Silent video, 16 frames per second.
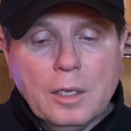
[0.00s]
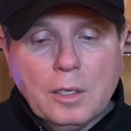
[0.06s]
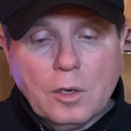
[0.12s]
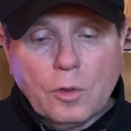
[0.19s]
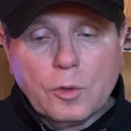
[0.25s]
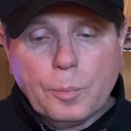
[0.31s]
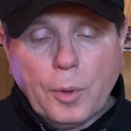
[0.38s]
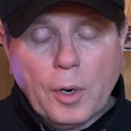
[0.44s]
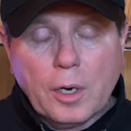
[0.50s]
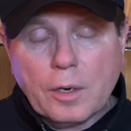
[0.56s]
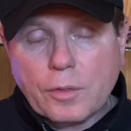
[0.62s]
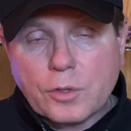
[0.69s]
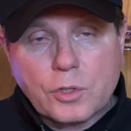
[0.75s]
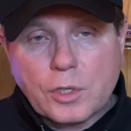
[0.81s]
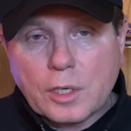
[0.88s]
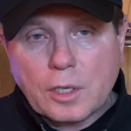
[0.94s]
They're part
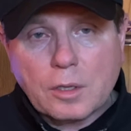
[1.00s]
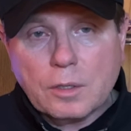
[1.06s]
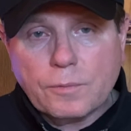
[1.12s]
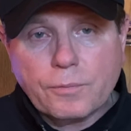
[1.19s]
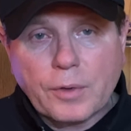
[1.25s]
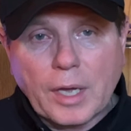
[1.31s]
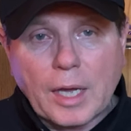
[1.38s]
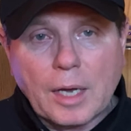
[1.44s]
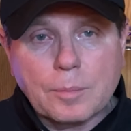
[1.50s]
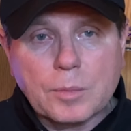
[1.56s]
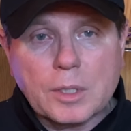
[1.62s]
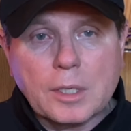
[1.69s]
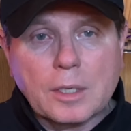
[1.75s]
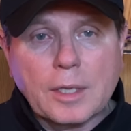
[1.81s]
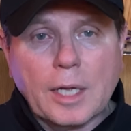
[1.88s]
of the cichlid family,